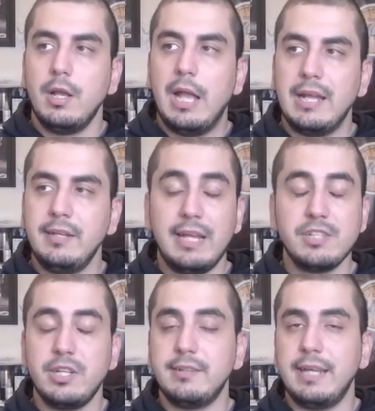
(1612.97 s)
And he's
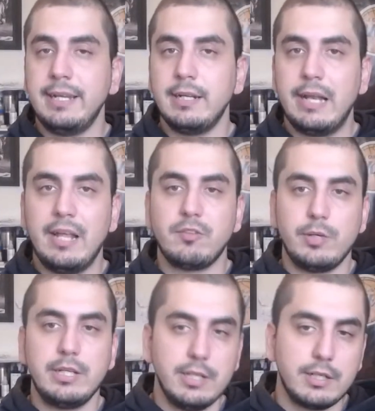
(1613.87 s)
actually attacking the glass
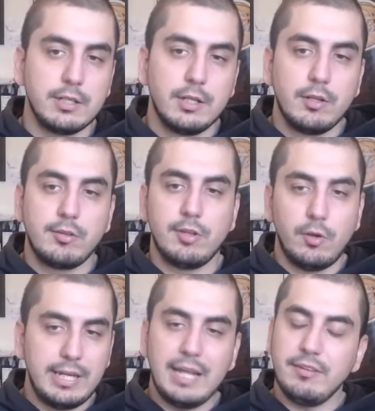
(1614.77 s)
pretty good. So
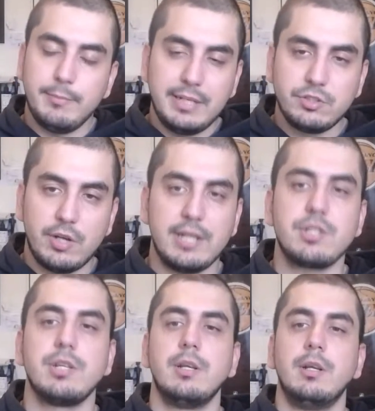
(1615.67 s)
he hasn't been
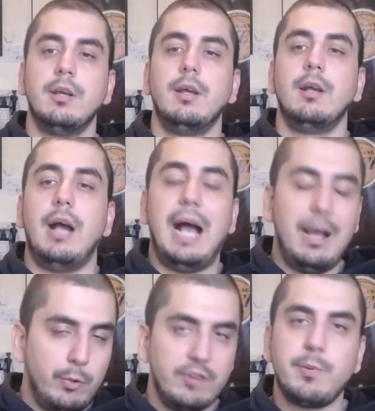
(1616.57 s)
trash. I
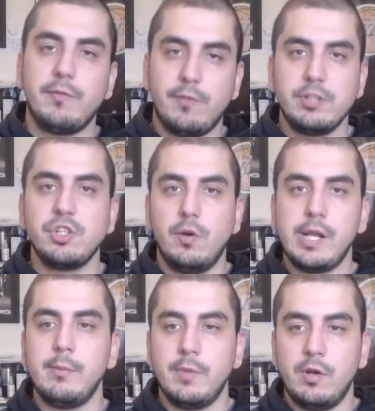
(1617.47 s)
would have preferred
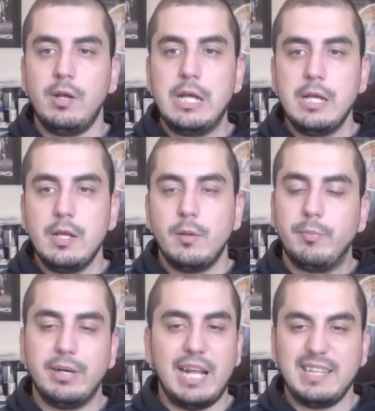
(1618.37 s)
Joakim Noah,
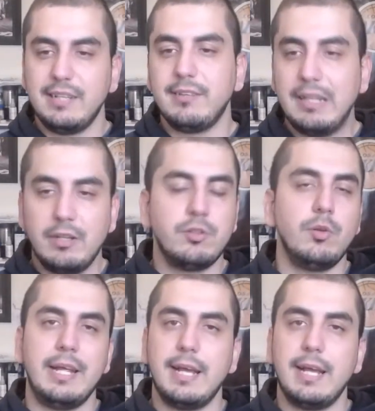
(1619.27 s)
but I think it's a little too late.